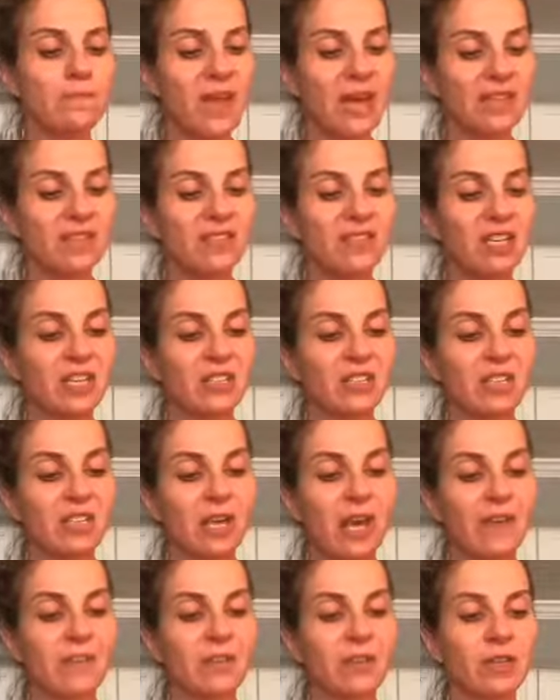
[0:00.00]
That's
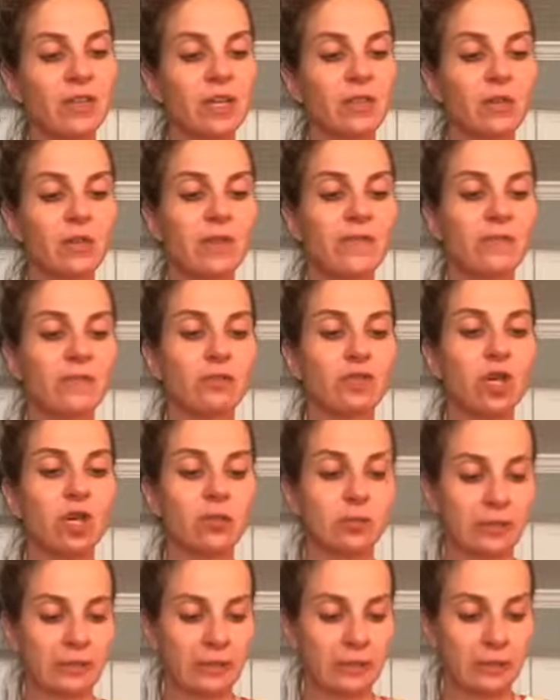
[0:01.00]
tasty. I feel like I don't have enough
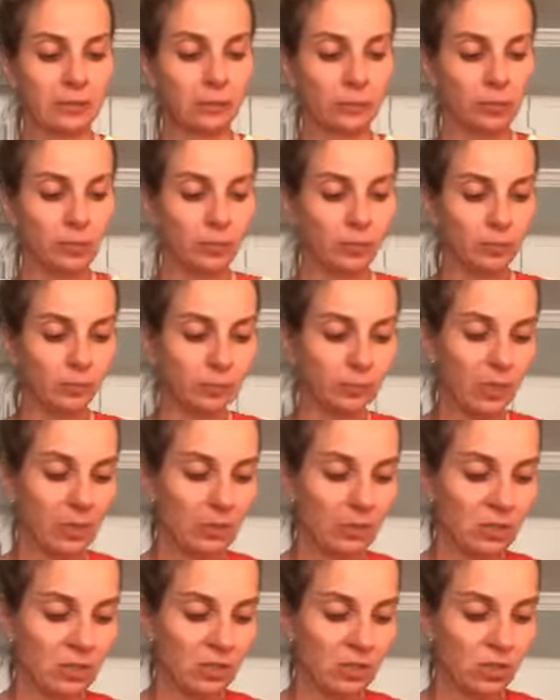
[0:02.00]
chocolate in here. Ooh, maybe
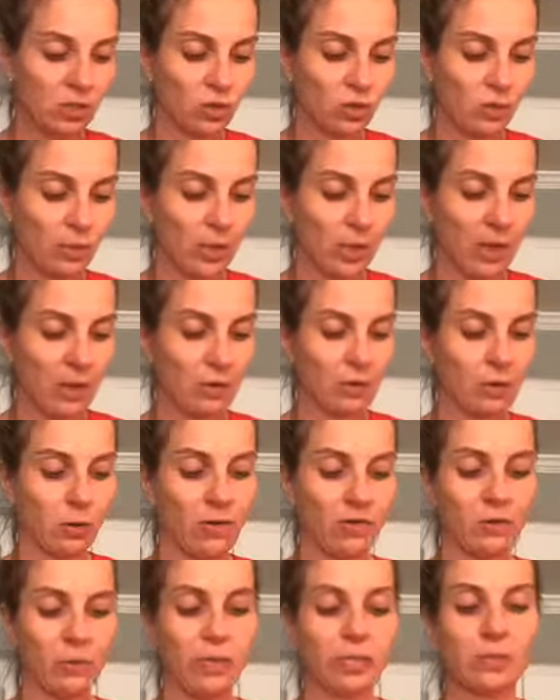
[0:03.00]
it's because it's dripping out all
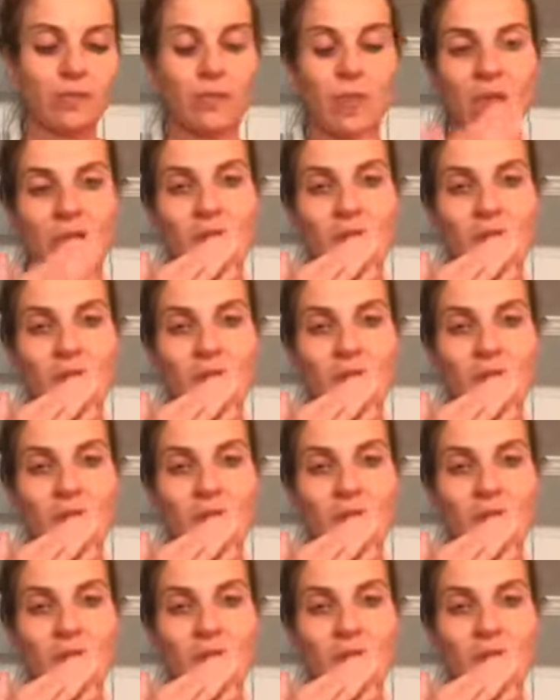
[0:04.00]
over the place.